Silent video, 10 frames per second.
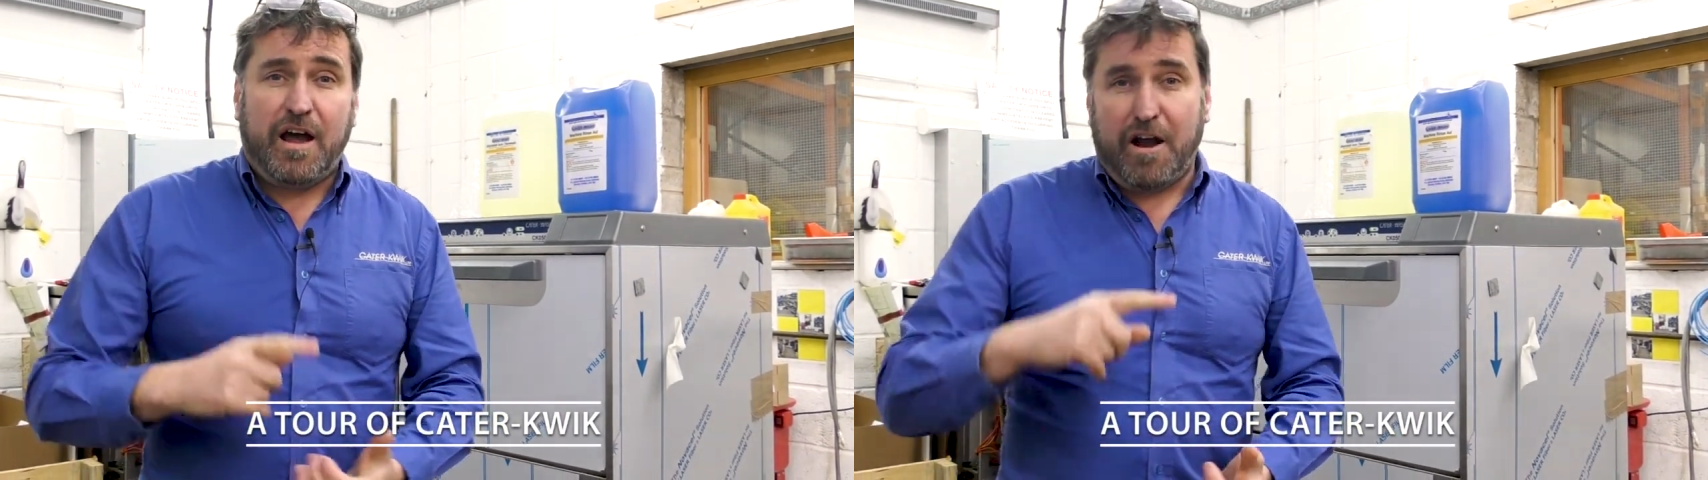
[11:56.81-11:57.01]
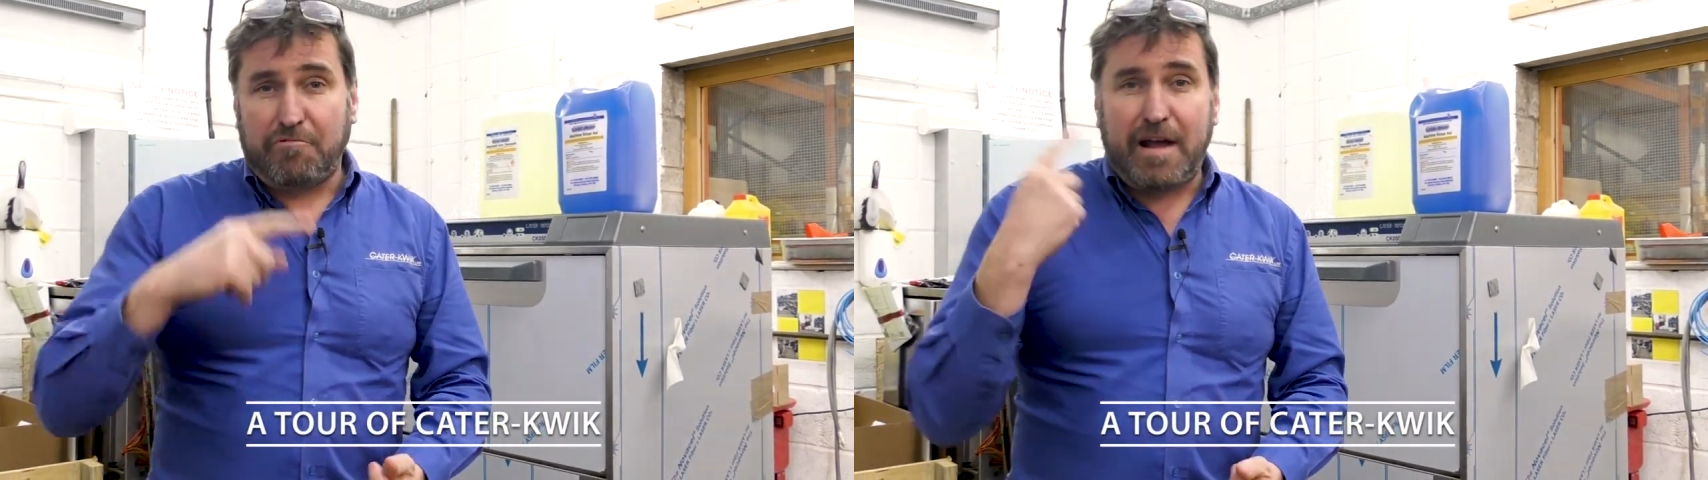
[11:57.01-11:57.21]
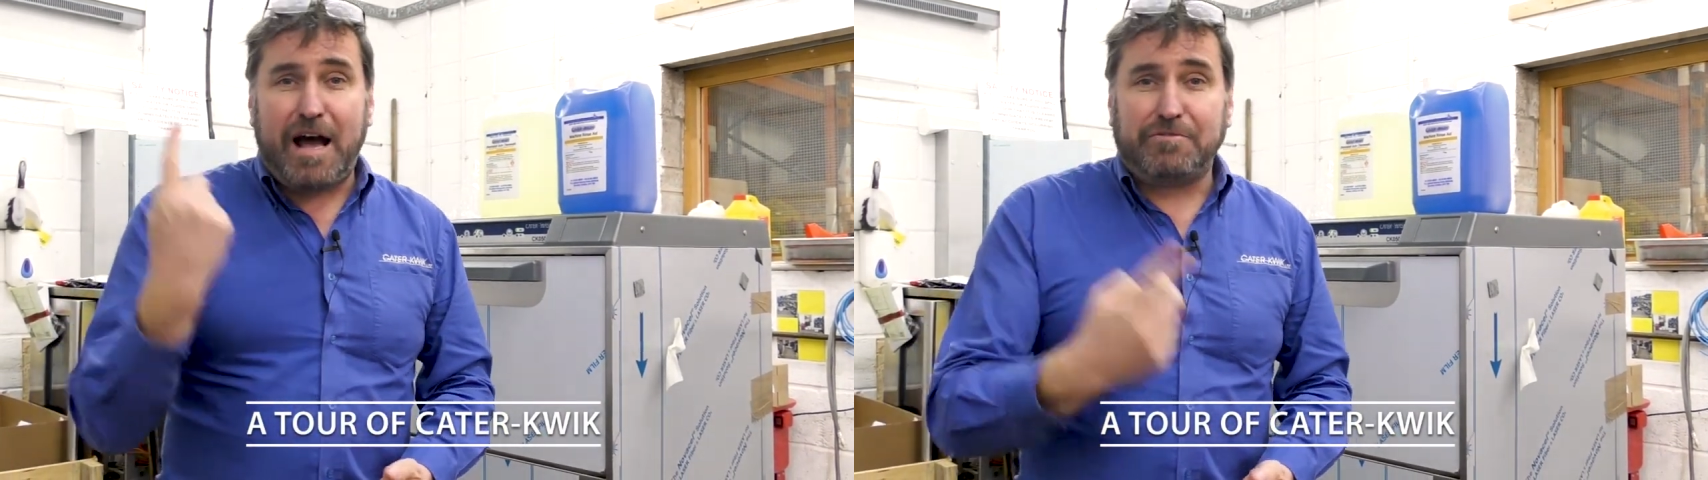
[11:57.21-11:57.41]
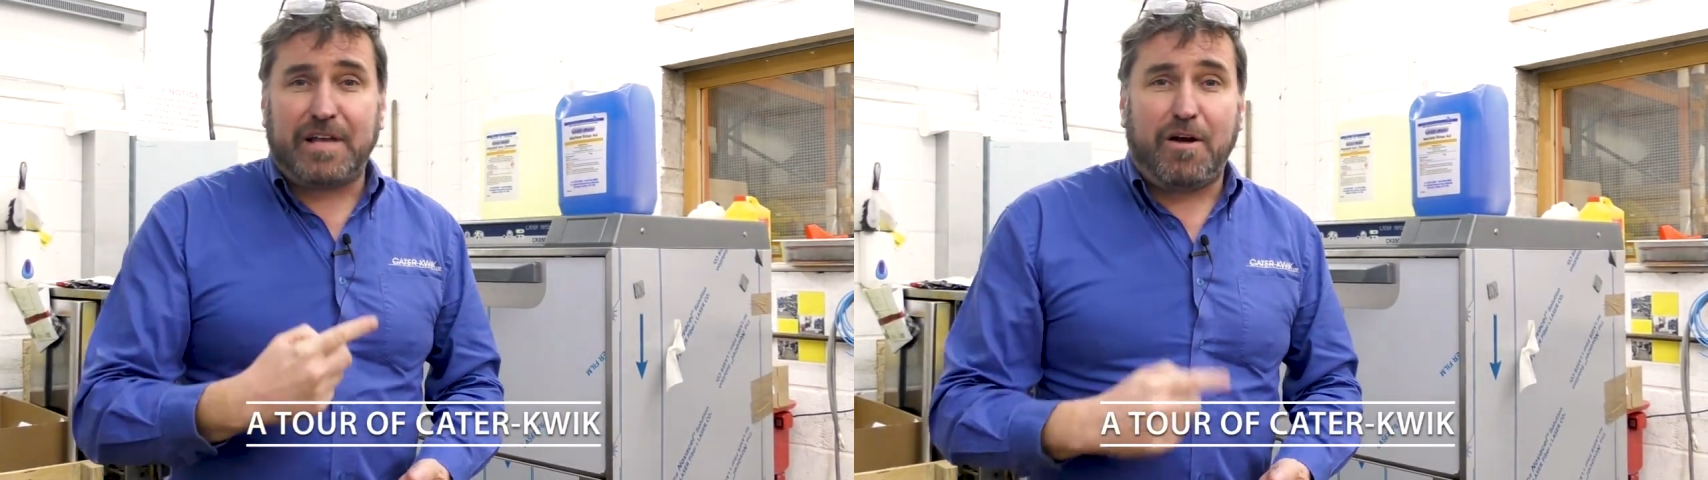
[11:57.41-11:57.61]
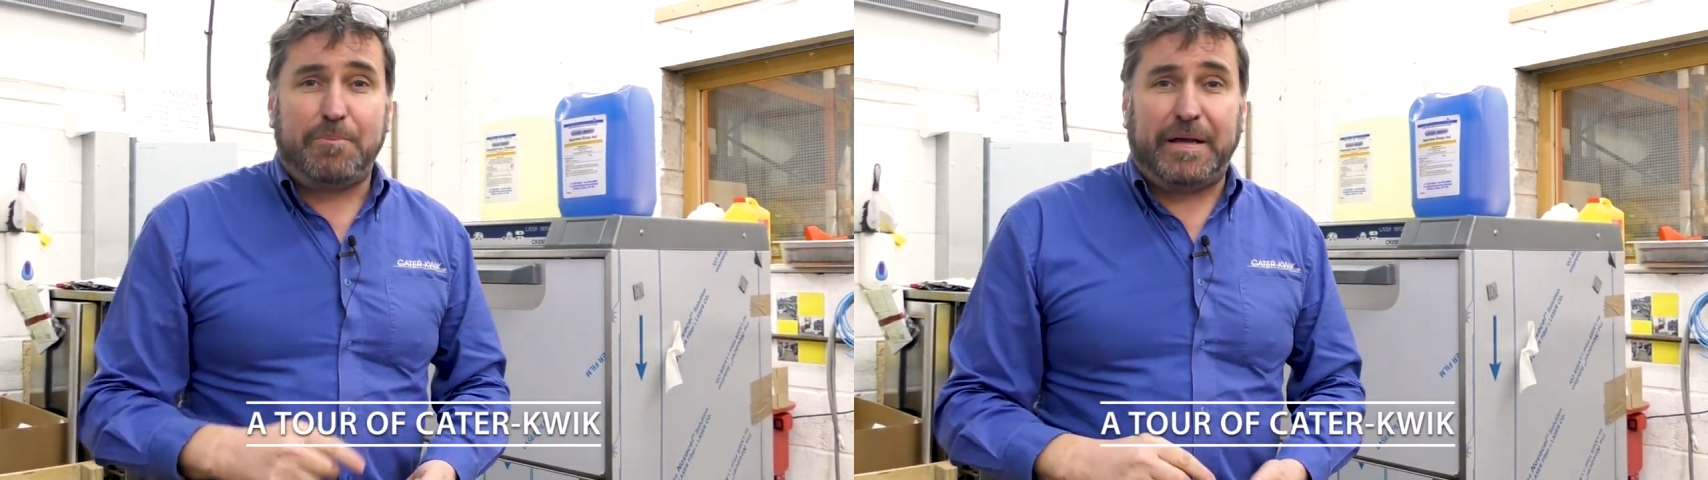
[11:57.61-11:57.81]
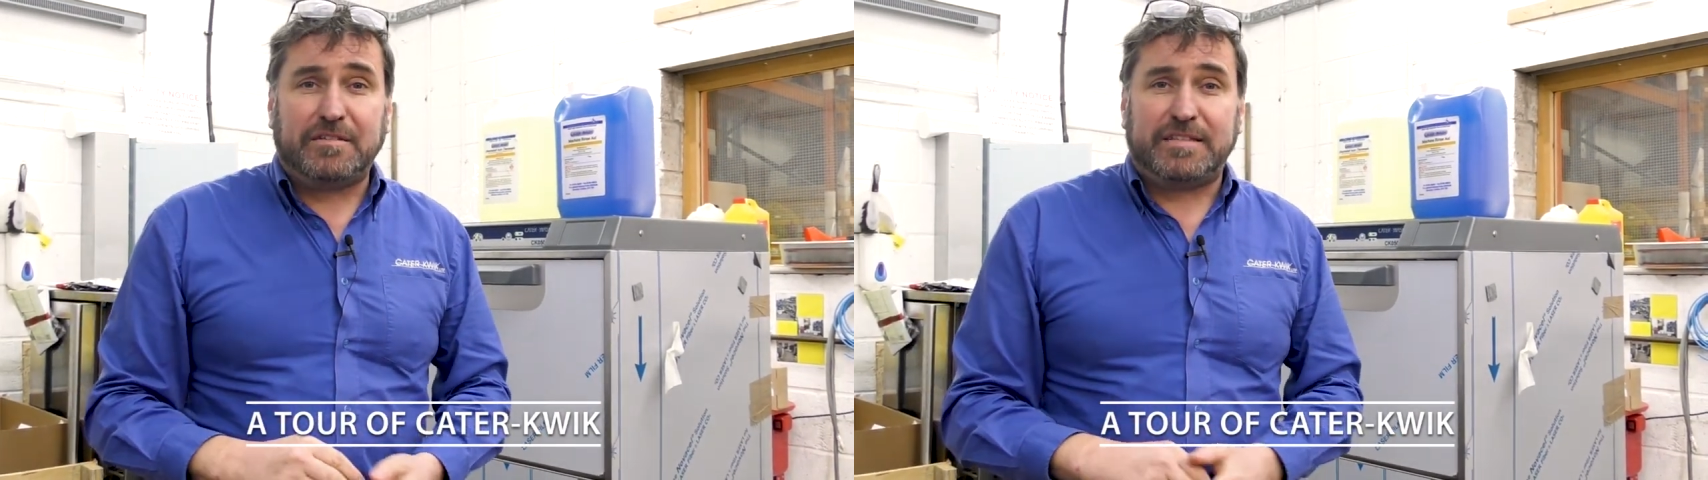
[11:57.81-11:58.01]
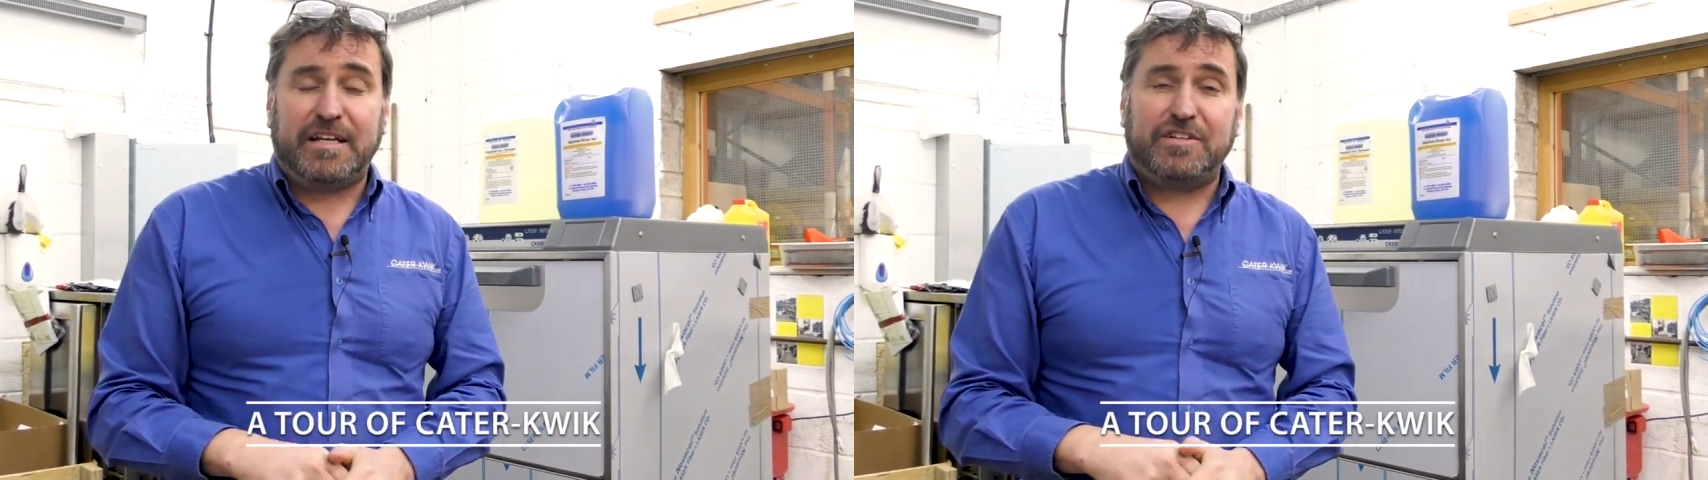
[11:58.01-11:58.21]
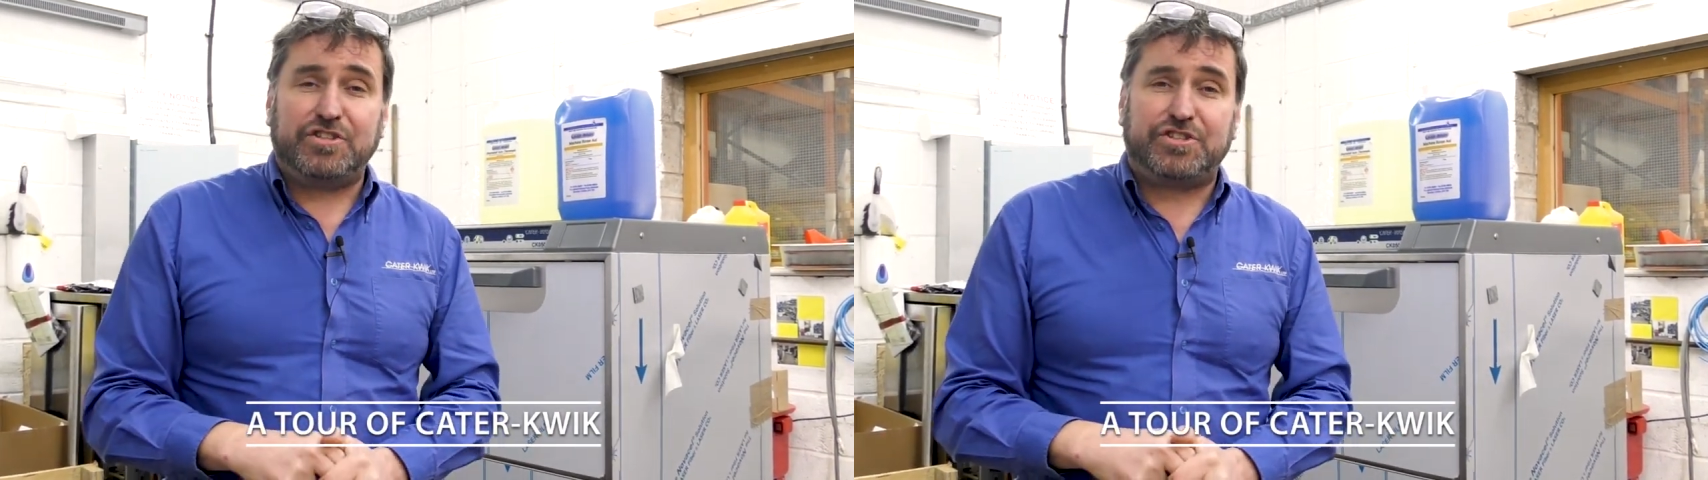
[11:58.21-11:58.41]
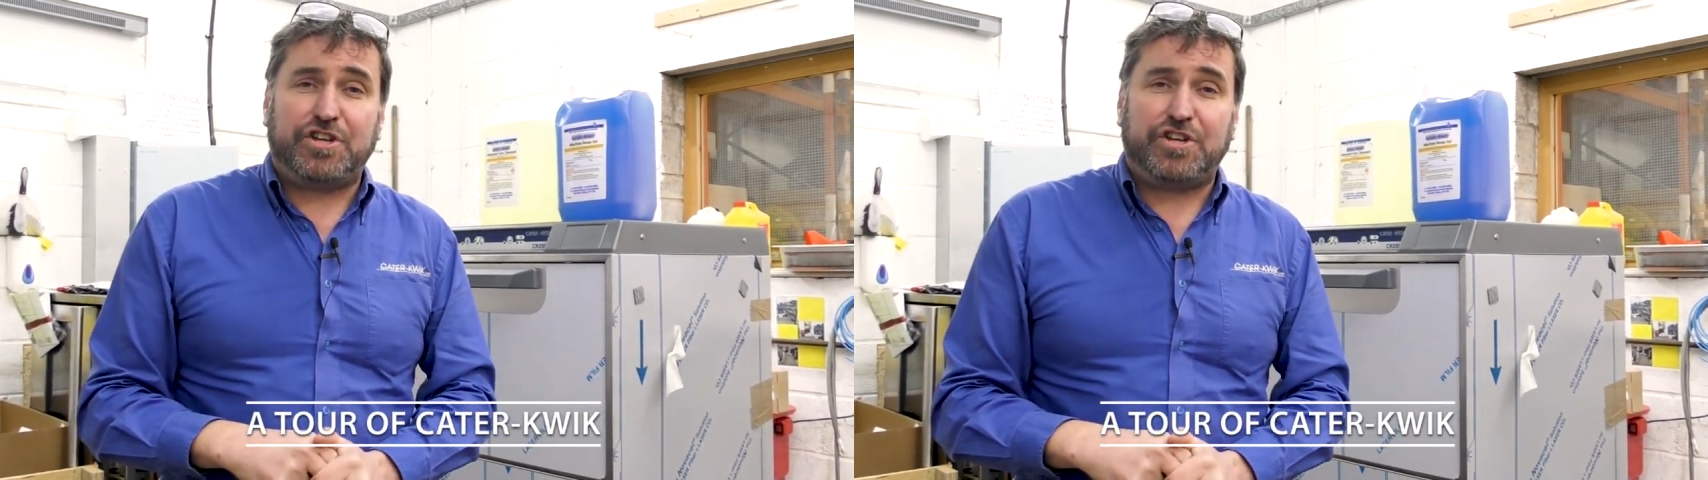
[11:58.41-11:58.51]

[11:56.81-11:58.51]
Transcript: around our building and just